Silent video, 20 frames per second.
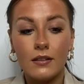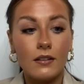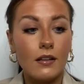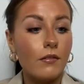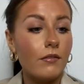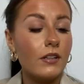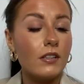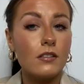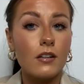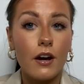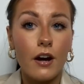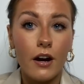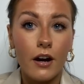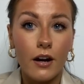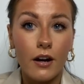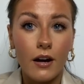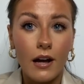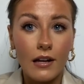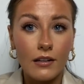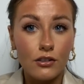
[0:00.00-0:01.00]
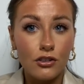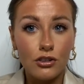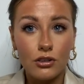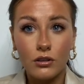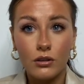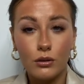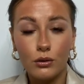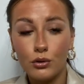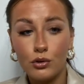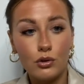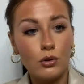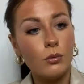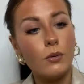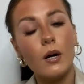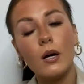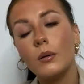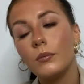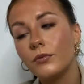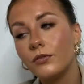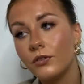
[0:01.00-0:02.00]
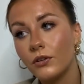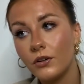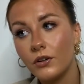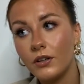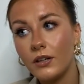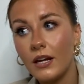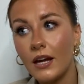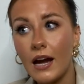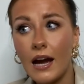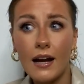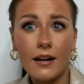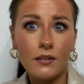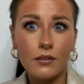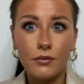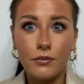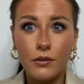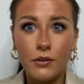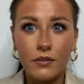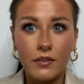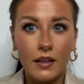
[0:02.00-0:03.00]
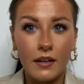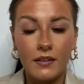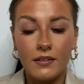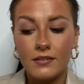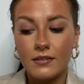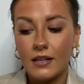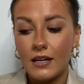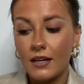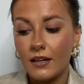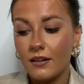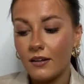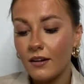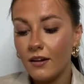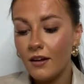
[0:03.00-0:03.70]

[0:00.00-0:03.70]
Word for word: give it to her and she'll do it up for you, add a few things in.